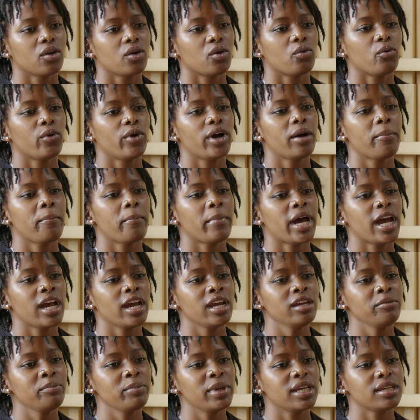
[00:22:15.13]
Well,
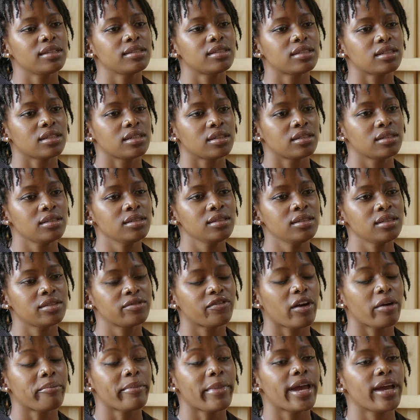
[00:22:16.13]
my pieces,
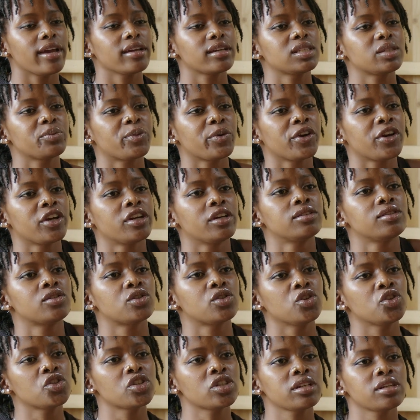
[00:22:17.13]
from my
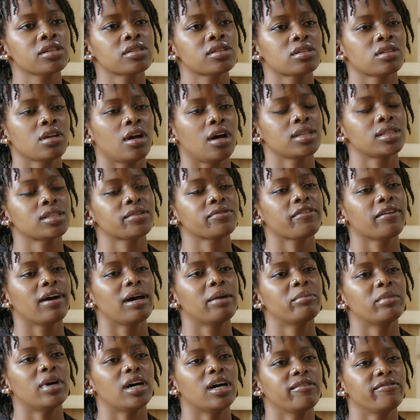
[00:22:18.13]
experience, usually starts
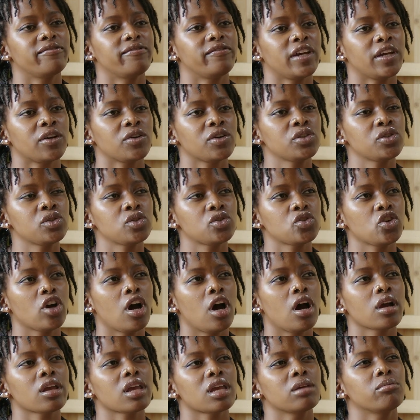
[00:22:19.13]
from a very
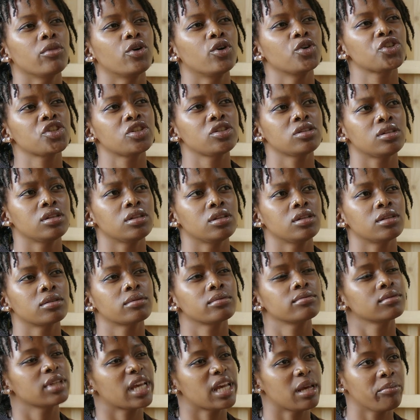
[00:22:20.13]
strong emotional
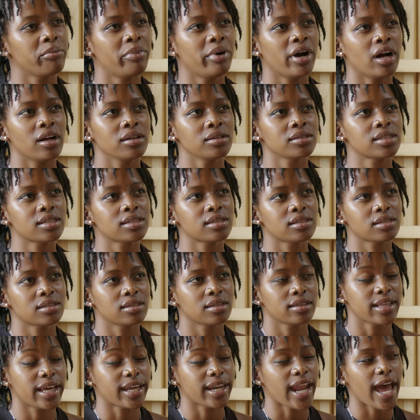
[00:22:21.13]
impulse
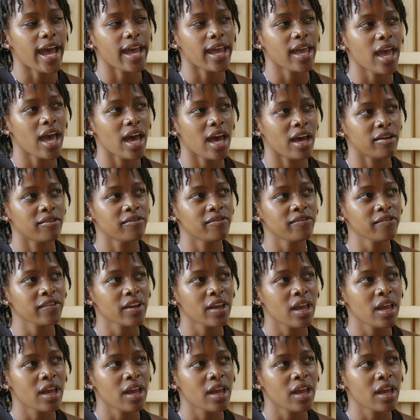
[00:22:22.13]
that I have.